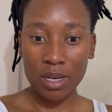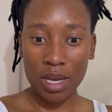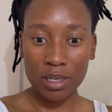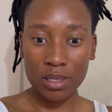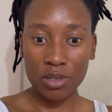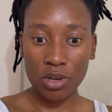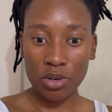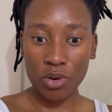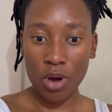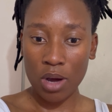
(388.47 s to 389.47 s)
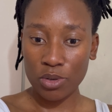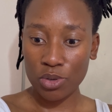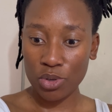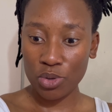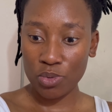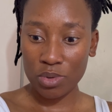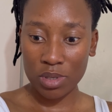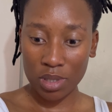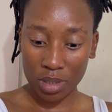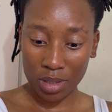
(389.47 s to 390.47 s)
I did not know how to
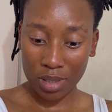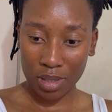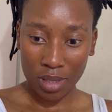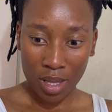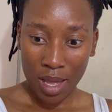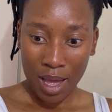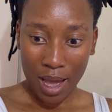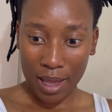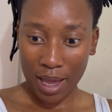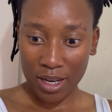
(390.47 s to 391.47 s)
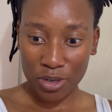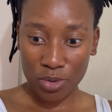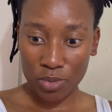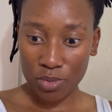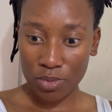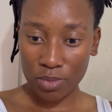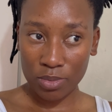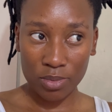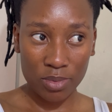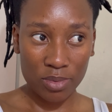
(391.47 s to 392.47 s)
use this. I had to
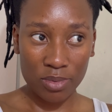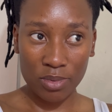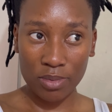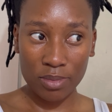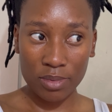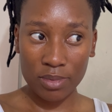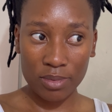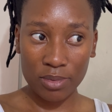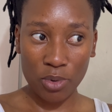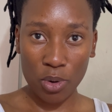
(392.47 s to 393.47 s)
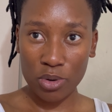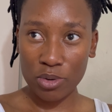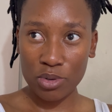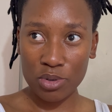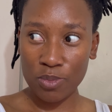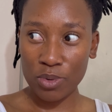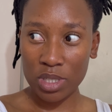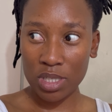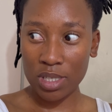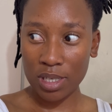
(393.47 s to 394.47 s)
go on YouTube
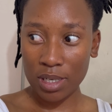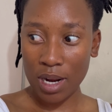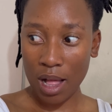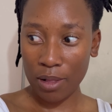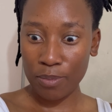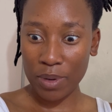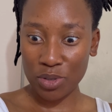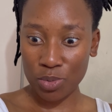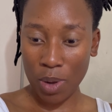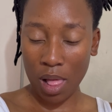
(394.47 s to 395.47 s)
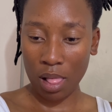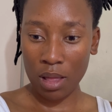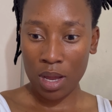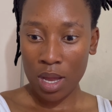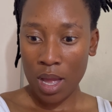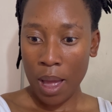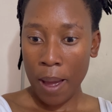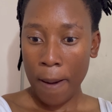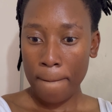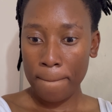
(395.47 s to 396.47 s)
which didn't help as well.
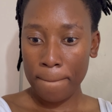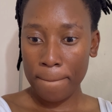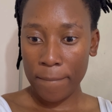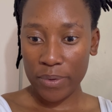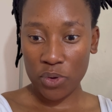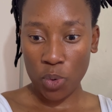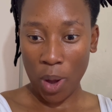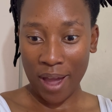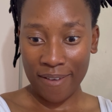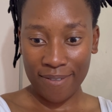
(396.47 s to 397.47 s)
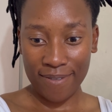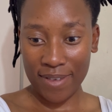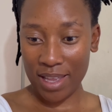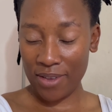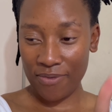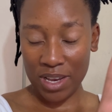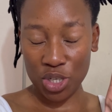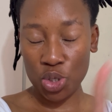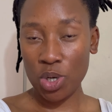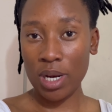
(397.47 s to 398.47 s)
So I
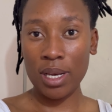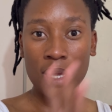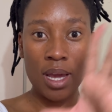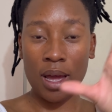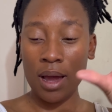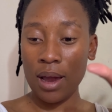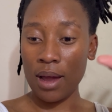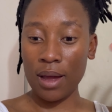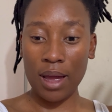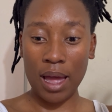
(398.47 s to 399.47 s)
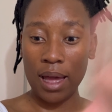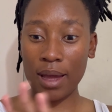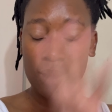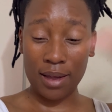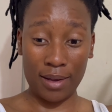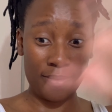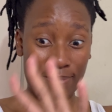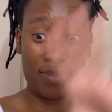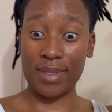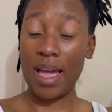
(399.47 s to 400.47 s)
eventually uh,
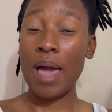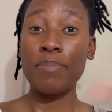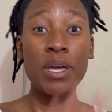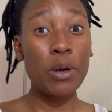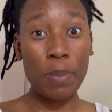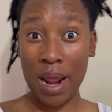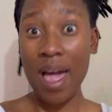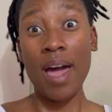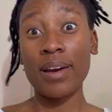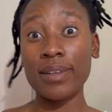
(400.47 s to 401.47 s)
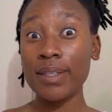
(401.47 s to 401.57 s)
I made a plan.